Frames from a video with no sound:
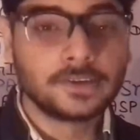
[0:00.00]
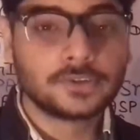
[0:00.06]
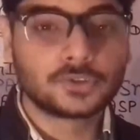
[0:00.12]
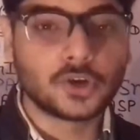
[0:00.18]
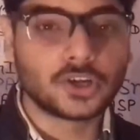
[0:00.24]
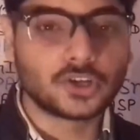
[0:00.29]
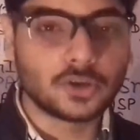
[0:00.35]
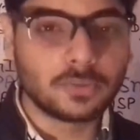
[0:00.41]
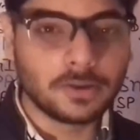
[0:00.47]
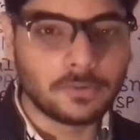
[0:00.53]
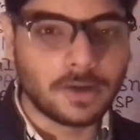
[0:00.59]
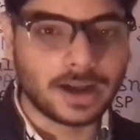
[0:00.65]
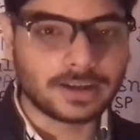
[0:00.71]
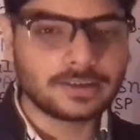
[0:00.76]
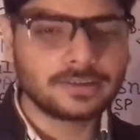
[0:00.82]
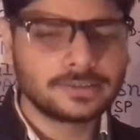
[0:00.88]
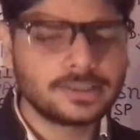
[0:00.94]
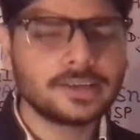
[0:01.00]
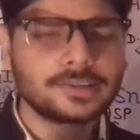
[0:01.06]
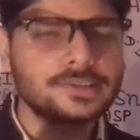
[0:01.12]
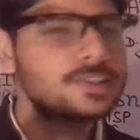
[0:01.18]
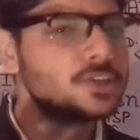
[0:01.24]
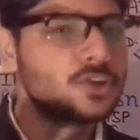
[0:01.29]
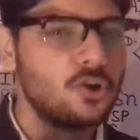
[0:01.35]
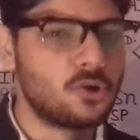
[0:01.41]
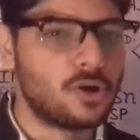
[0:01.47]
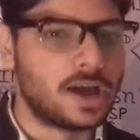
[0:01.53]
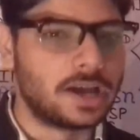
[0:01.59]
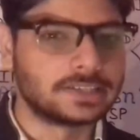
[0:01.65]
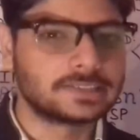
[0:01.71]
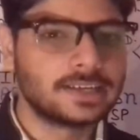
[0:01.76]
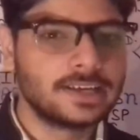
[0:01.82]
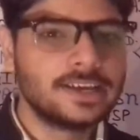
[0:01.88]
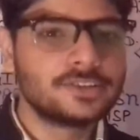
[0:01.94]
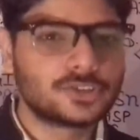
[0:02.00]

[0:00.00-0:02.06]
So it will be what? The COOH.